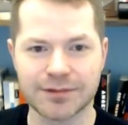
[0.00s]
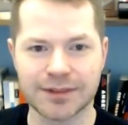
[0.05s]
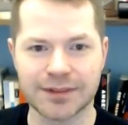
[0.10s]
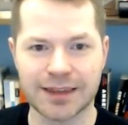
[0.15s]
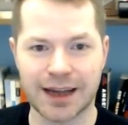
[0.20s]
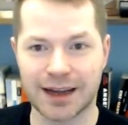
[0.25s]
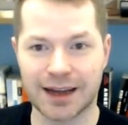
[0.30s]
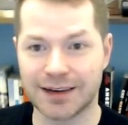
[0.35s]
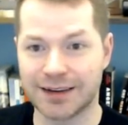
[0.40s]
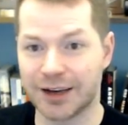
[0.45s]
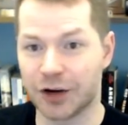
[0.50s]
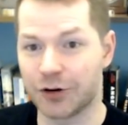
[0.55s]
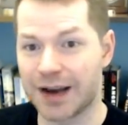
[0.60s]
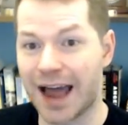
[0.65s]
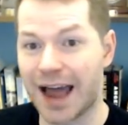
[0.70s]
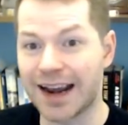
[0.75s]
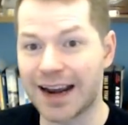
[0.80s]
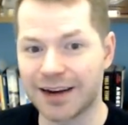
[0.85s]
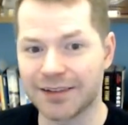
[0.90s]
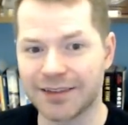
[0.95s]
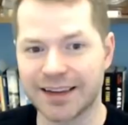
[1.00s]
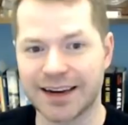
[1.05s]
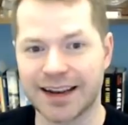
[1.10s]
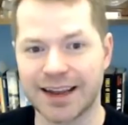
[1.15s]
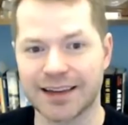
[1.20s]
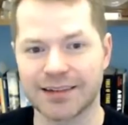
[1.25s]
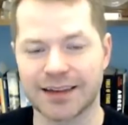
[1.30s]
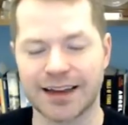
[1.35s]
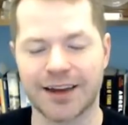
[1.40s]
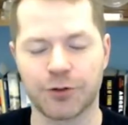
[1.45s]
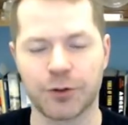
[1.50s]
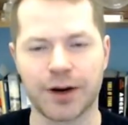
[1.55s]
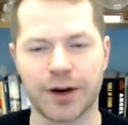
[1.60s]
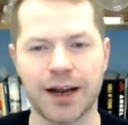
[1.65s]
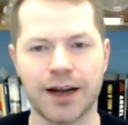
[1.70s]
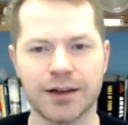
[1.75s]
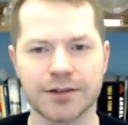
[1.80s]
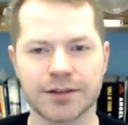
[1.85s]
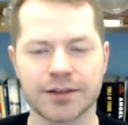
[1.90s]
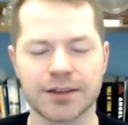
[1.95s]
you know nine out of ten hands like everyone
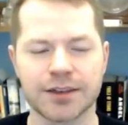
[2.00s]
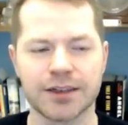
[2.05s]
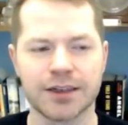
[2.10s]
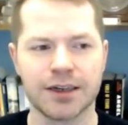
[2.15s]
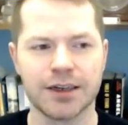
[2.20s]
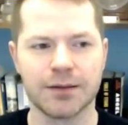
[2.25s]
else.